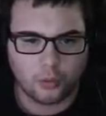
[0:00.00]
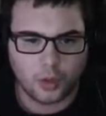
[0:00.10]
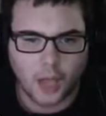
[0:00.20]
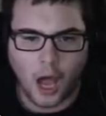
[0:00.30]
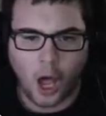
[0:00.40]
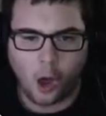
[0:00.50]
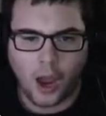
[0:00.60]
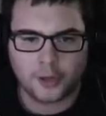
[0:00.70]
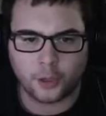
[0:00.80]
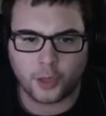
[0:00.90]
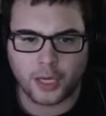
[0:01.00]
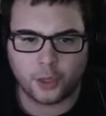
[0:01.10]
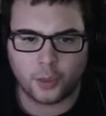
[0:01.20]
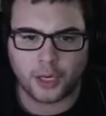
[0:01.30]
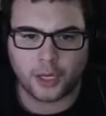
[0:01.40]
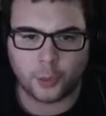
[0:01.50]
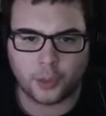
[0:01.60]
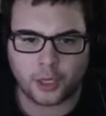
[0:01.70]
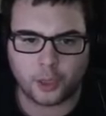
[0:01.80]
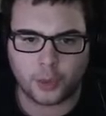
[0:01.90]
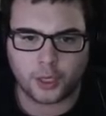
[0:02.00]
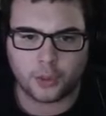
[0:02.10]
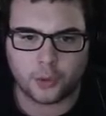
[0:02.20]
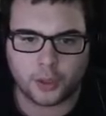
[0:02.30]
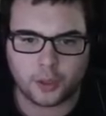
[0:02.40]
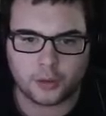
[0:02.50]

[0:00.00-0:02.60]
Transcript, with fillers: Oh, I knew it, I knew it, I knew it, I knew it, I knew it.